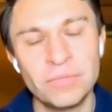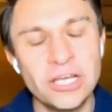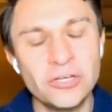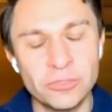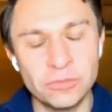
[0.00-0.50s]

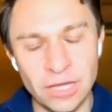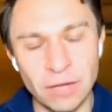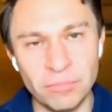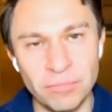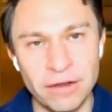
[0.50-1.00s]
potential
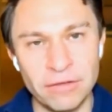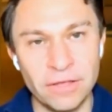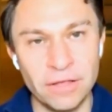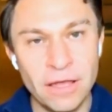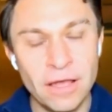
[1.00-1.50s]
double
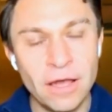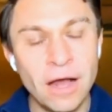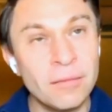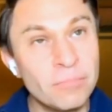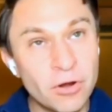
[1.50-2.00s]
benefit.
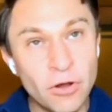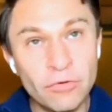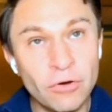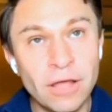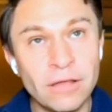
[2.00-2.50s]
But
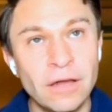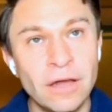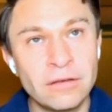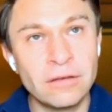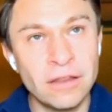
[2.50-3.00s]
overall,
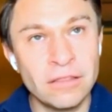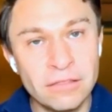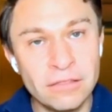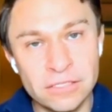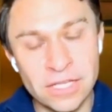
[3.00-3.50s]
I
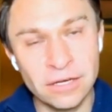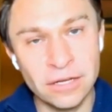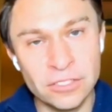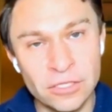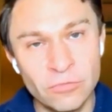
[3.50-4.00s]
think that
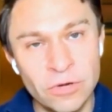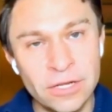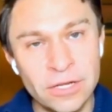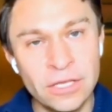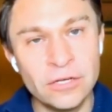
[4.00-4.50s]
senolithics are
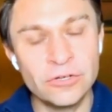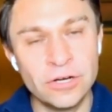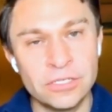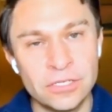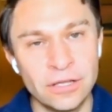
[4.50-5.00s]
really
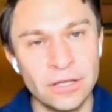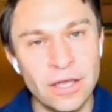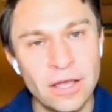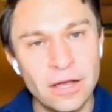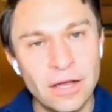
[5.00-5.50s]
interesting
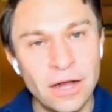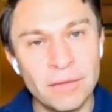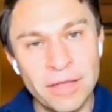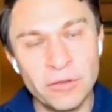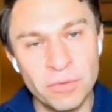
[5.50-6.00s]

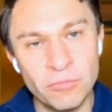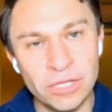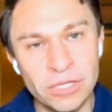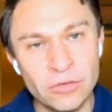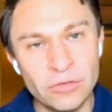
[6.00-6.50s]
and can be
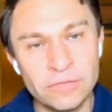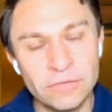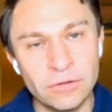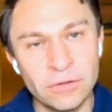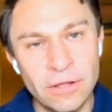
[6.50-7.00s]
really
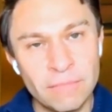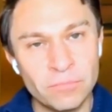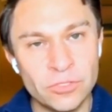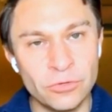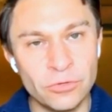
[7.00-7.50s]
useful
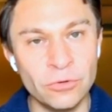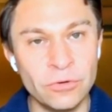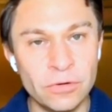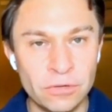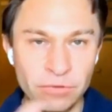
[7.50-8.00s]

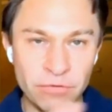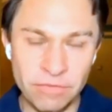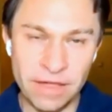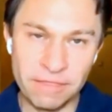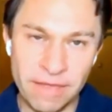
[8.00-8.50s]
to
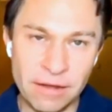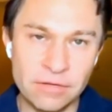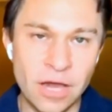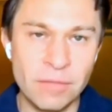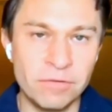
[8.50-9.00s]
prevent
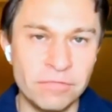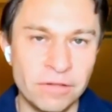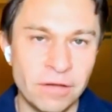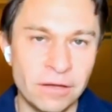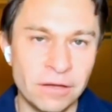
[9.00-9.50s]
that type of
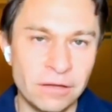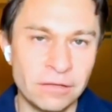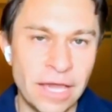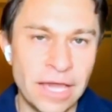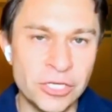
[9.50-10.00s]

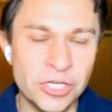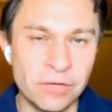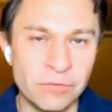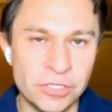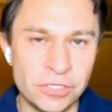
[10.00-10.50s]

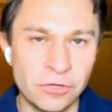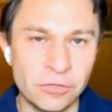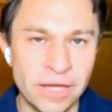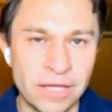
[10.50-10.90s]
aging, which is caused